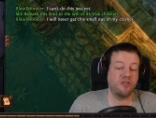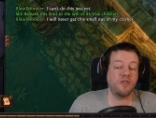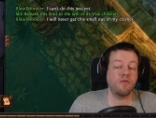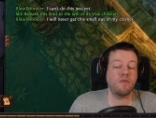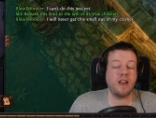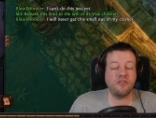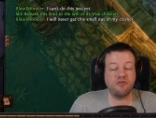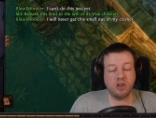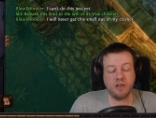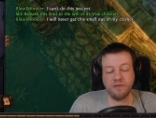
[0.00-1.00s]
If you're really
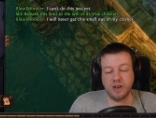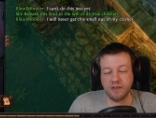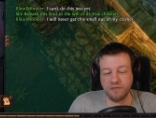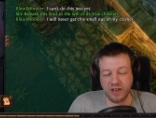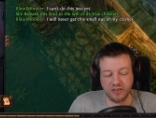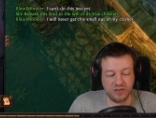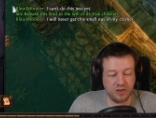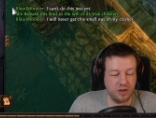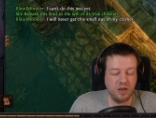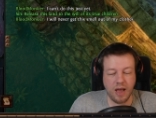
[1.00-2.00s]
struggling for Life Flasks,
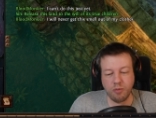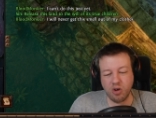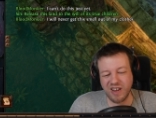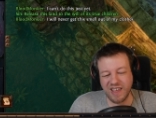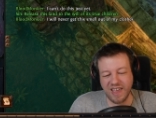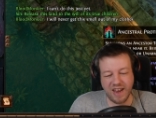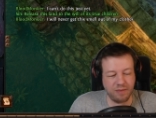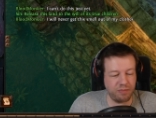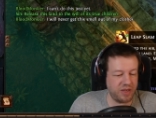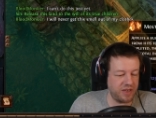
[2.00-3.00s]
I'm not going to get
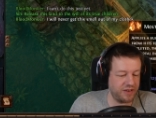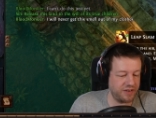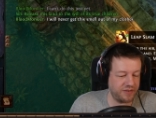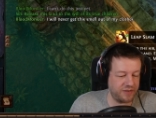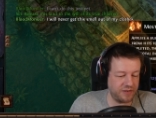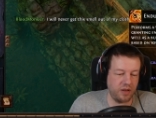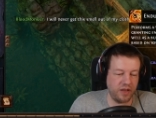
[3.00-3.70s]
it because